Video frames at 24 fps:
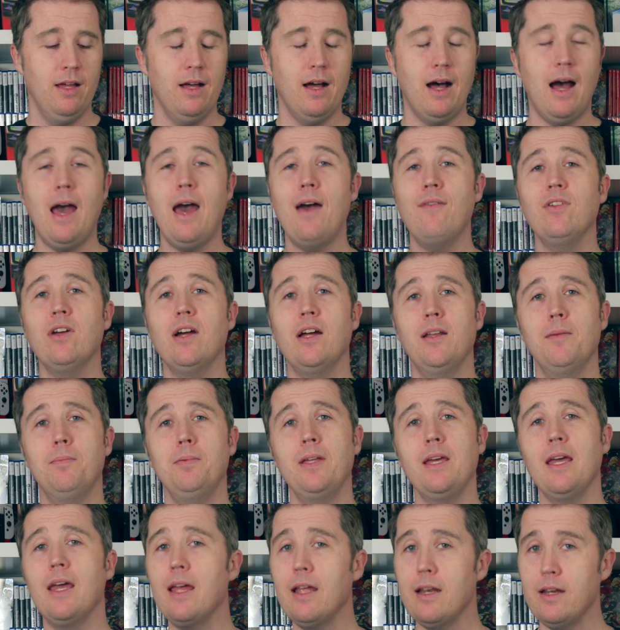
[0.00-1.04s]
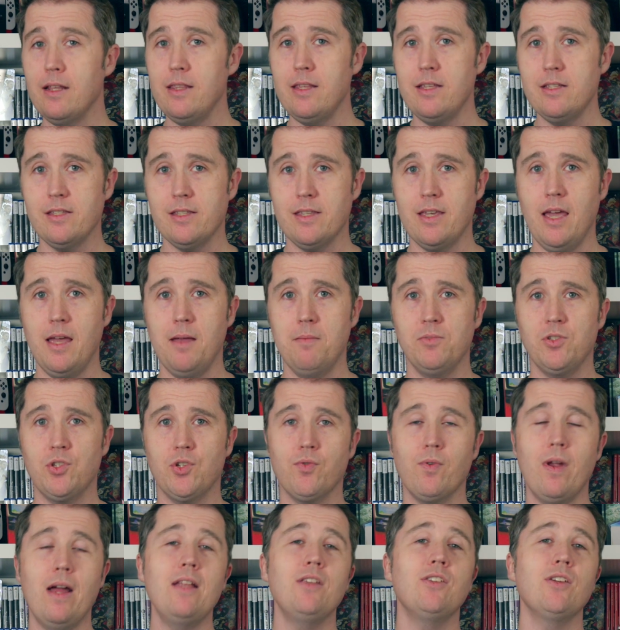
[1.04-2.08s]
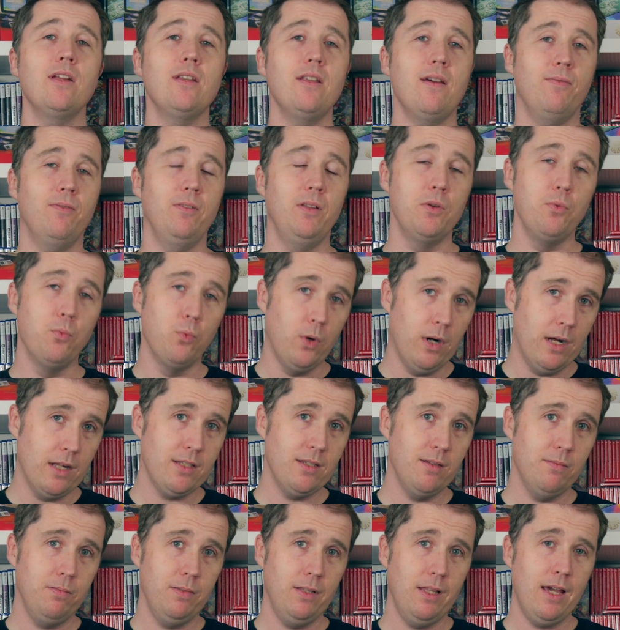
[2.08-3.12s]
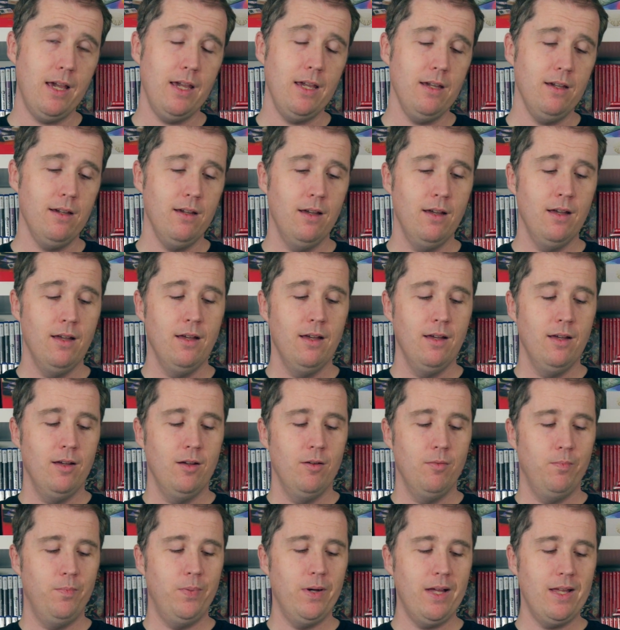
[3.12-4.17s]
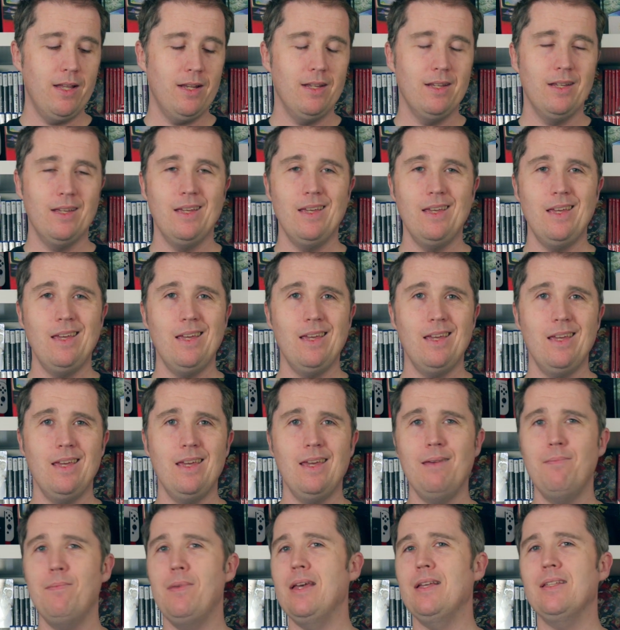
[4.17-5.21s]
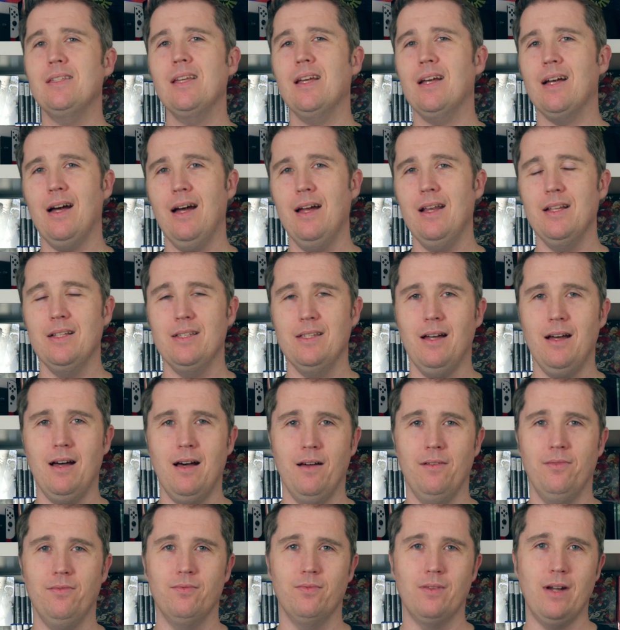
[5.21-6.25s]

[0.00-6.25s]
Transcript: I haven't gotten to play any of these games. Dredge I definitely want to play, but it makes it kind of tough,